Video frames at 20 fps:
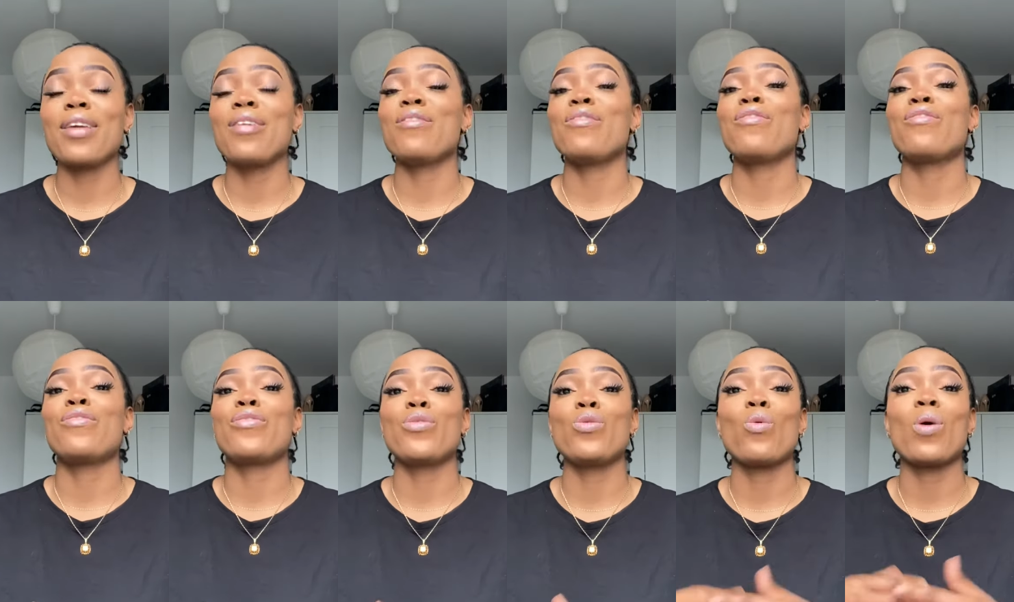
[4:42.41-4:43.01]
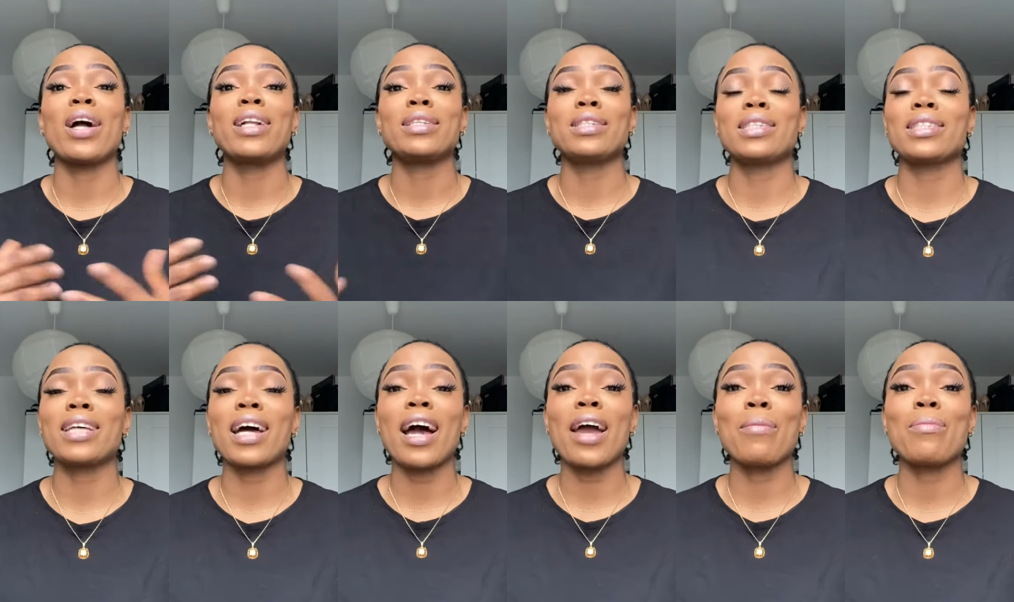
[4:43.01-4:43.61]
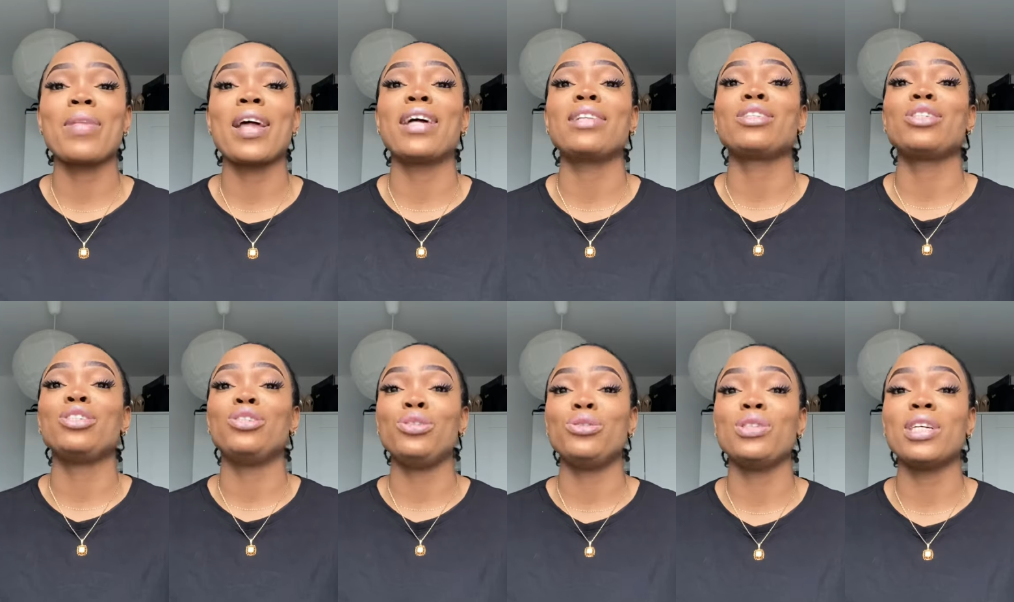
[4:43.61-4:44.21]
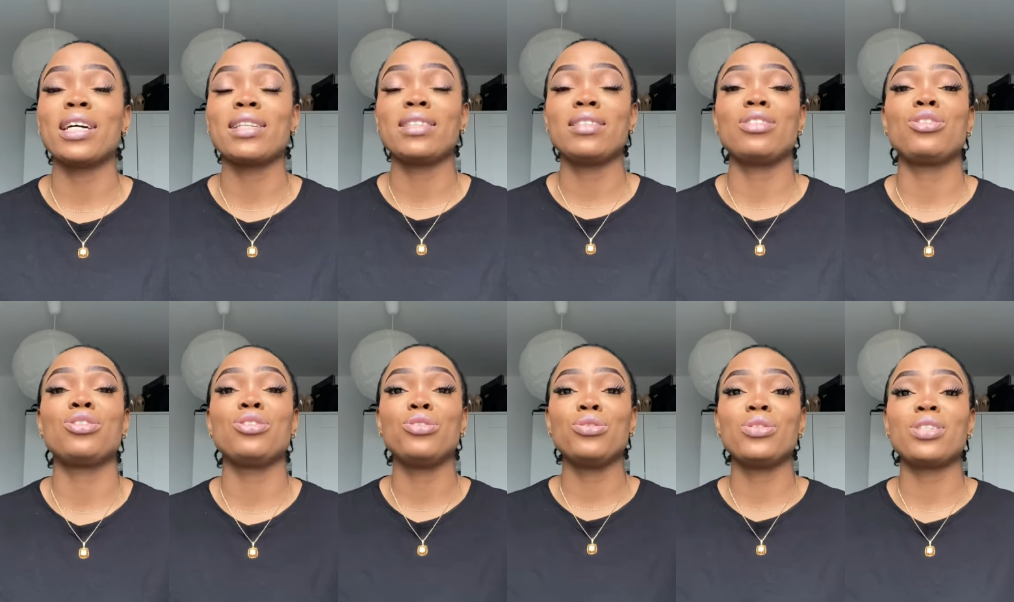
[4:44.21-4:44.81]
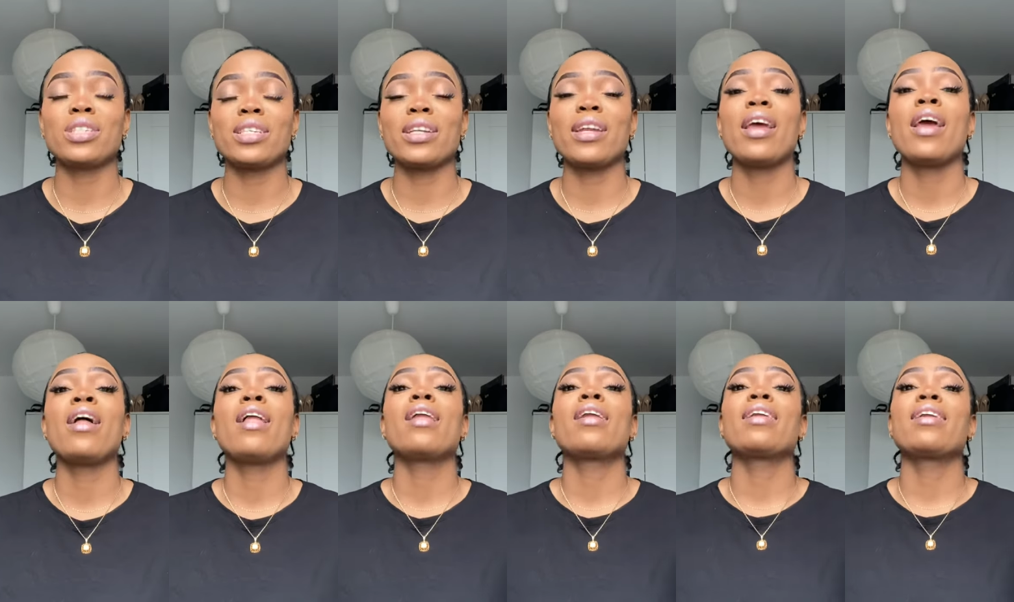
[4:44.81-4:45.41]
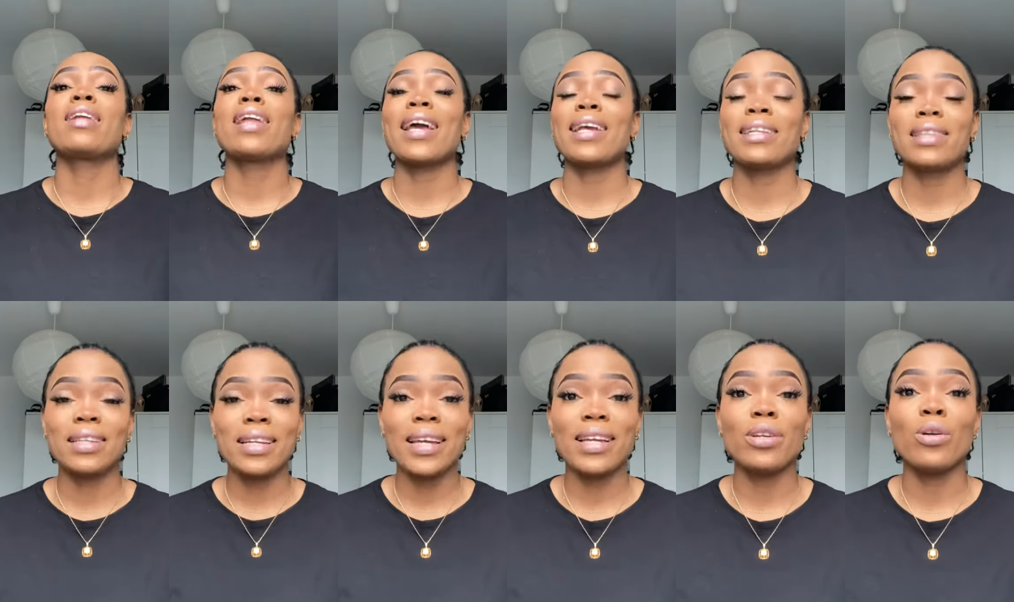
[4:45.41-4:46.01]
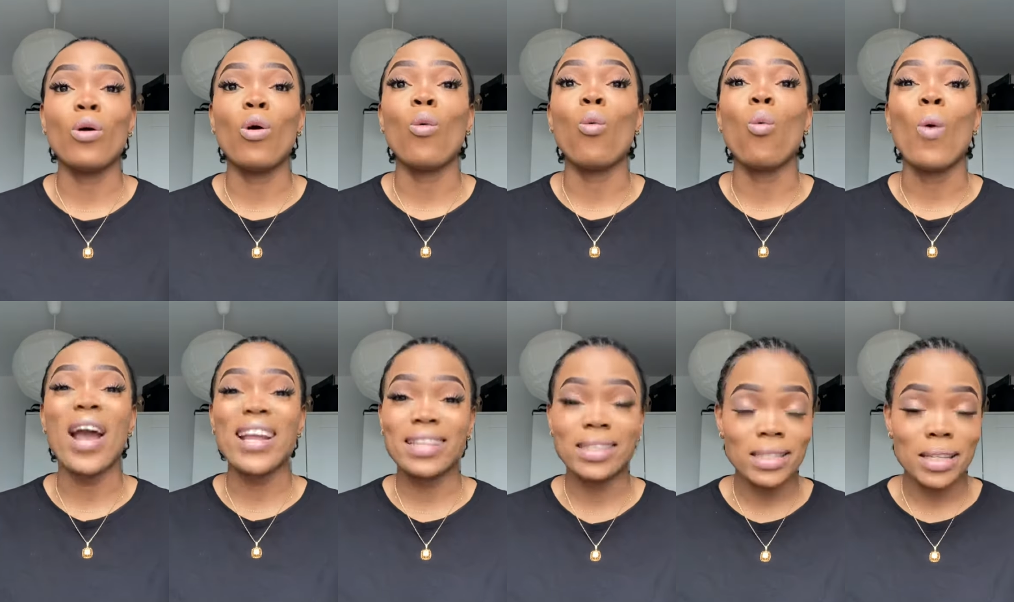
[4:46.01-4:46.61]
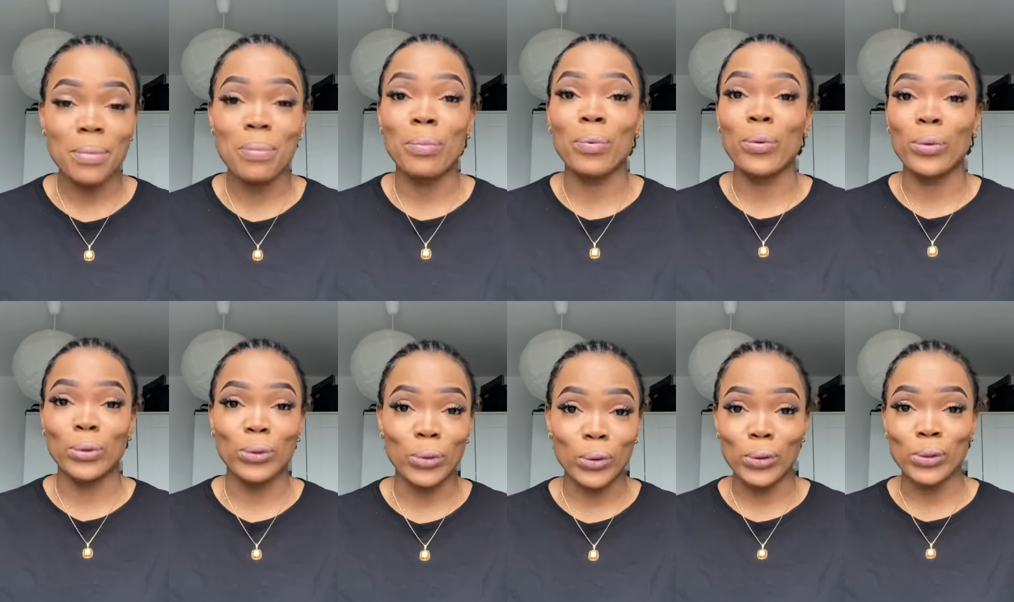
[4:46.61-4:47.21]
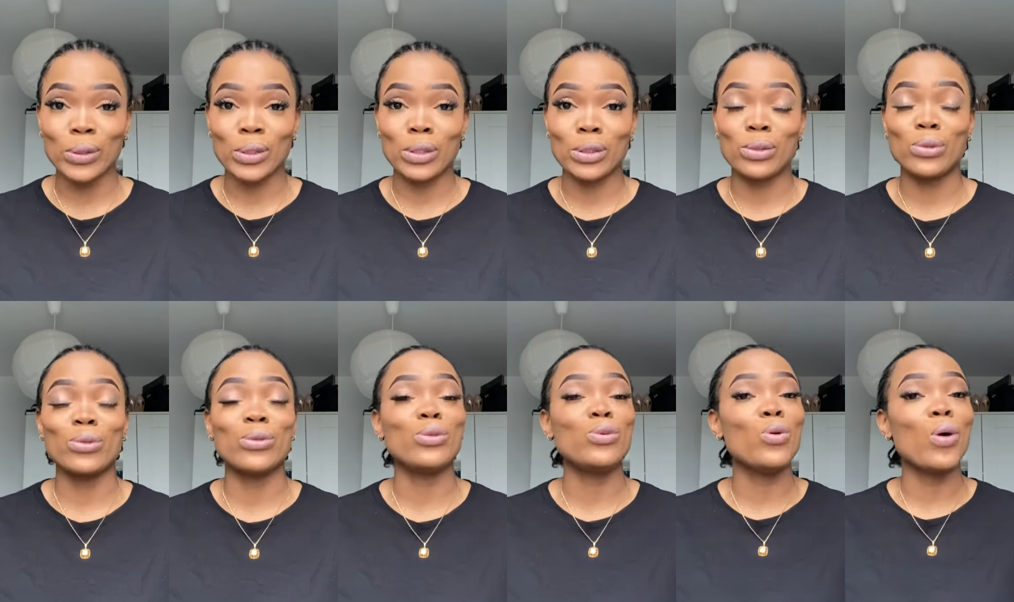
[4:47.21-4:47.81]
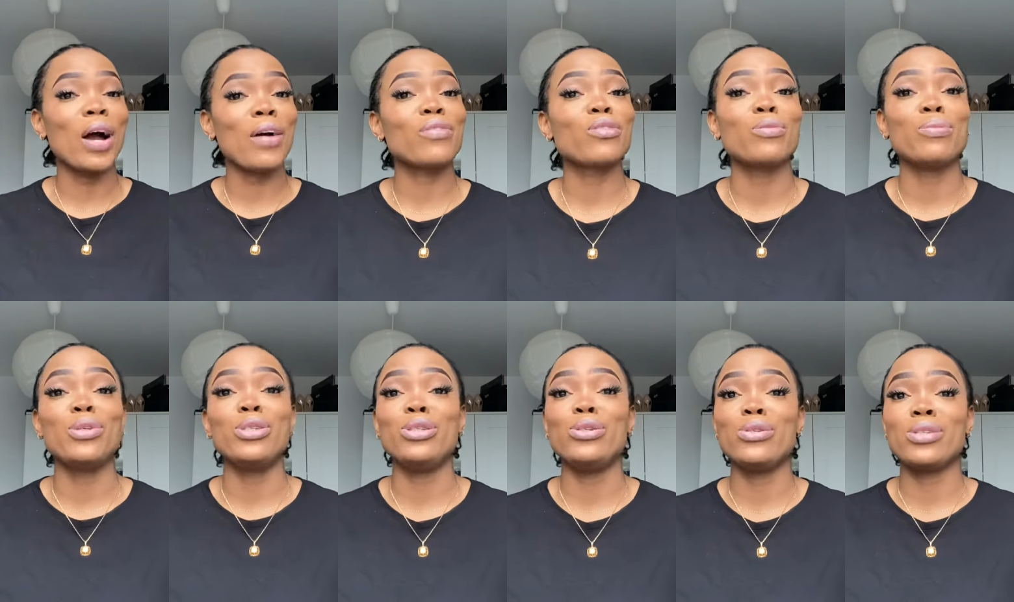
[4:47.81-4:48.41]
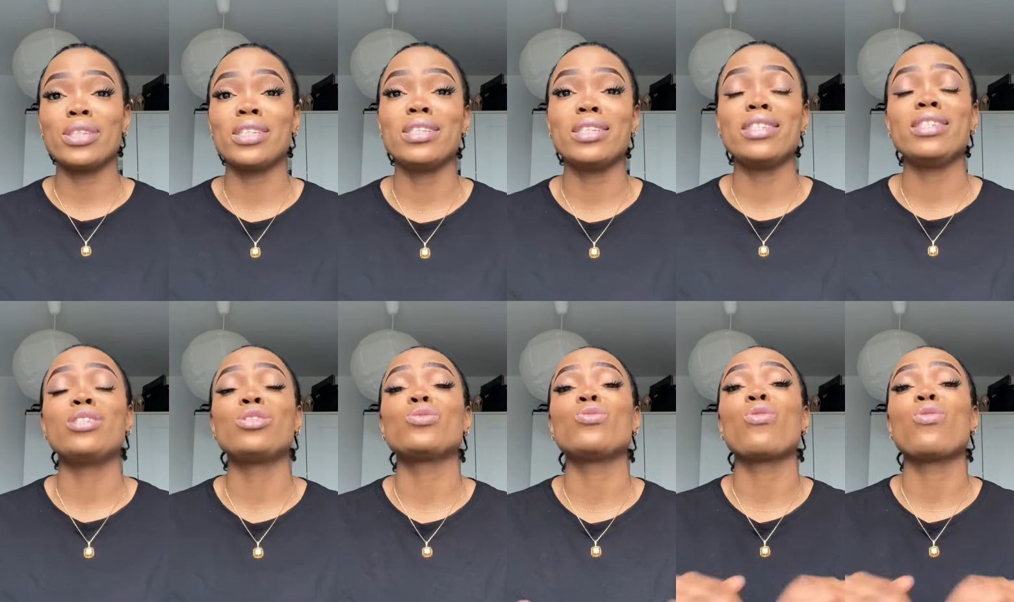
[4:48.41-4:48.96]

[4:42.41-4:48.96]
if you are the type that is using lightening or whitening products. So you have to be using it